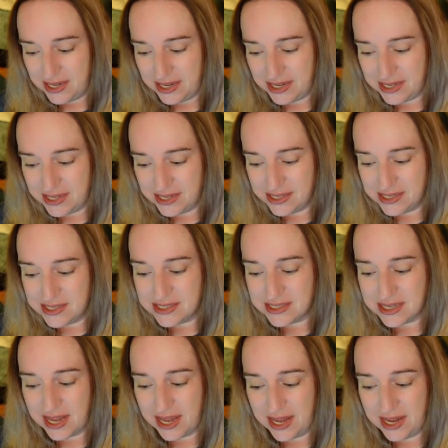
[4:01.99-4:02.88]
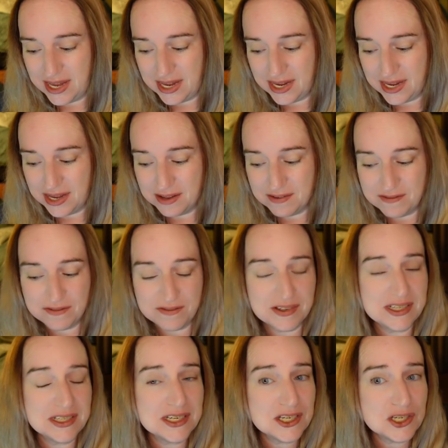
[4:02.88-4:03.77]
is a
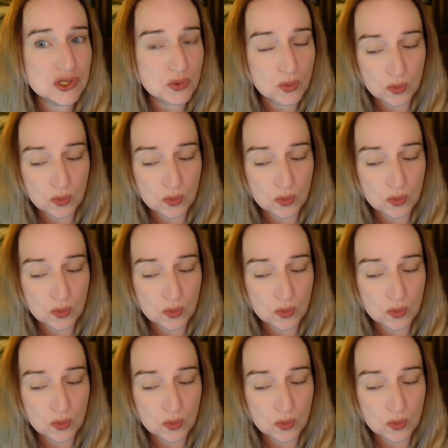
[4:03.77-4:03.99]
vintage